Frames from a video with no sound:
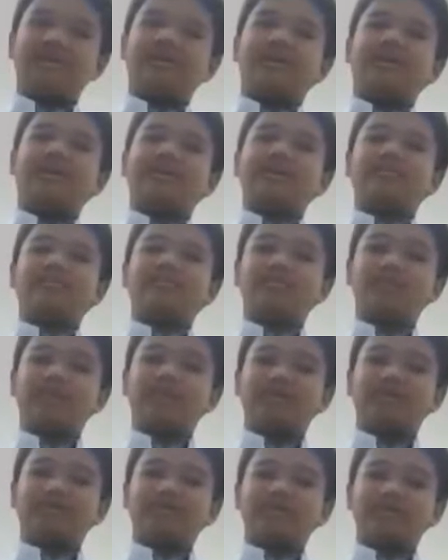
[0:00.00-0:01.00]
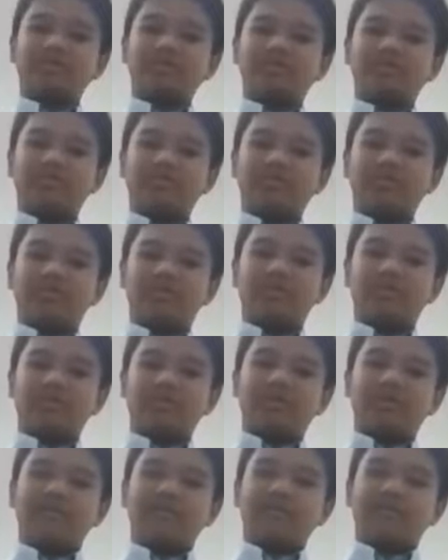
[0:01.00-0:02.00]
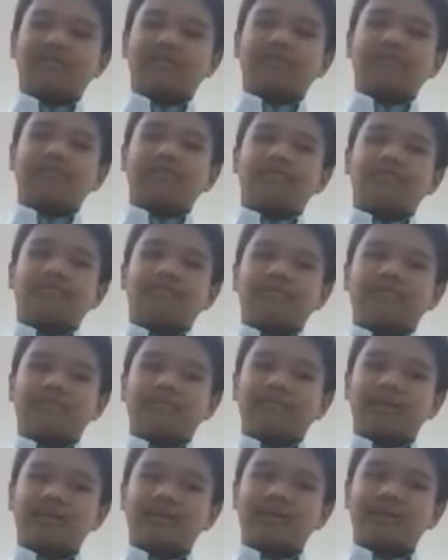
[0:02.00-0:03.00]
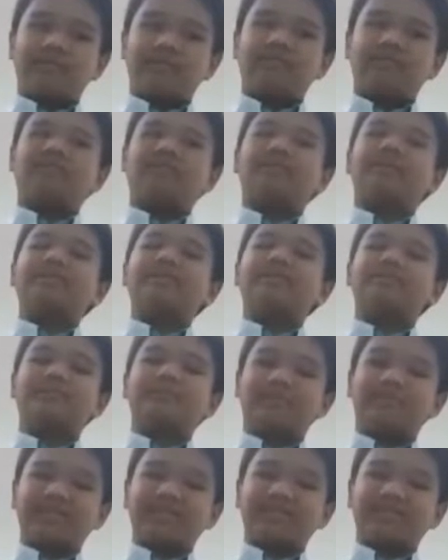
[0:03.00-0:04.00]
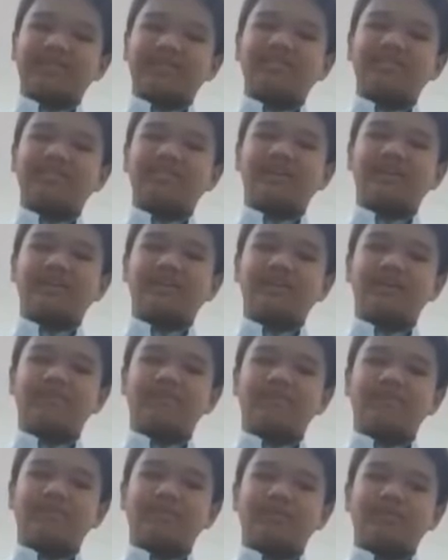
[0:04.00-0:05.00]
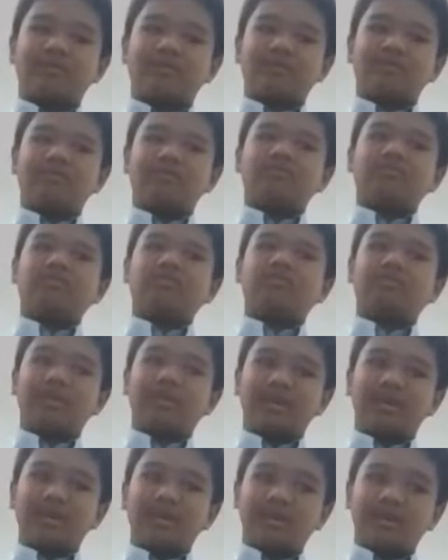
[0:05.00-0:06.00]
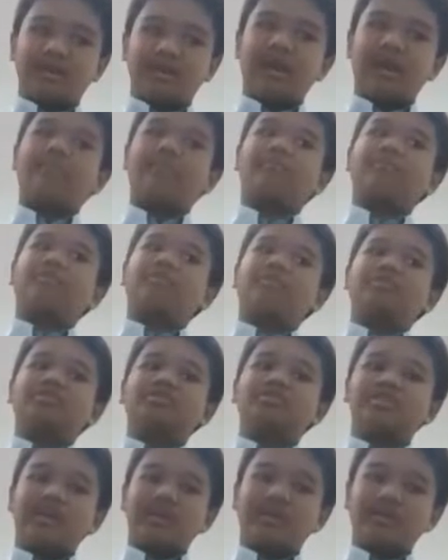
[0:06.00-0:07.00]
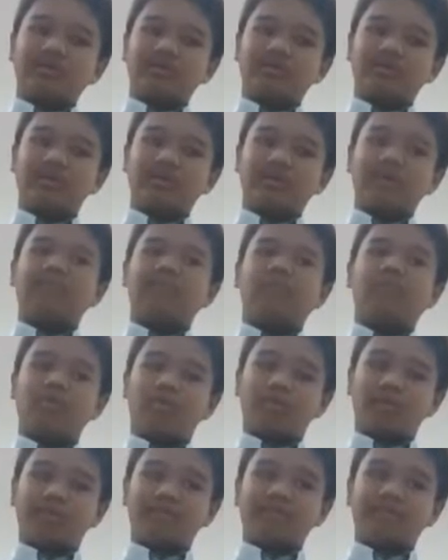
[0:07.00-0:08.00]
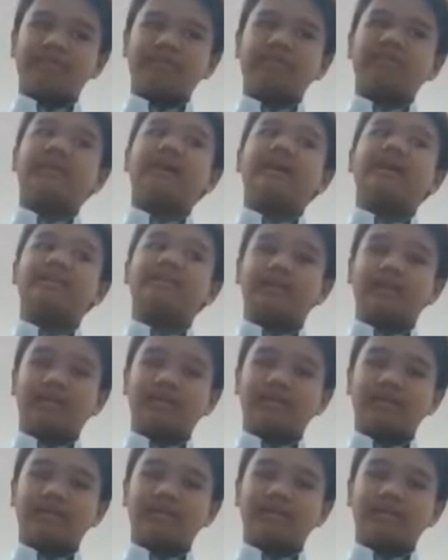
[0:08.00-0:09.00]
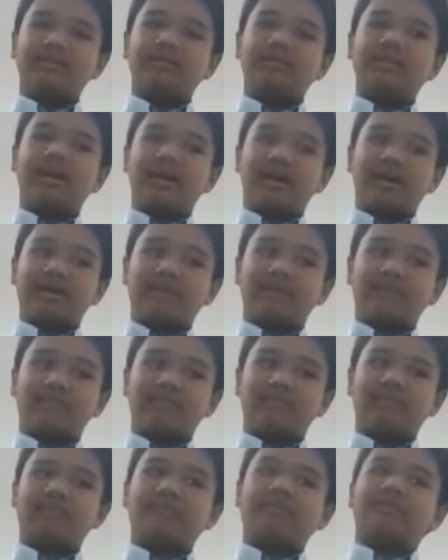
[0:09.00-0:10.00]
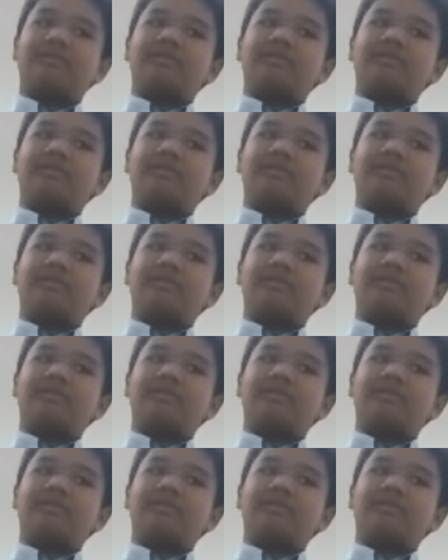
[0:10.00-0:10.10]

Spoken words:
I am 12 years old. I am from Kids Publicity Shah Alam. Today, I'm going to share you a poem titled Time.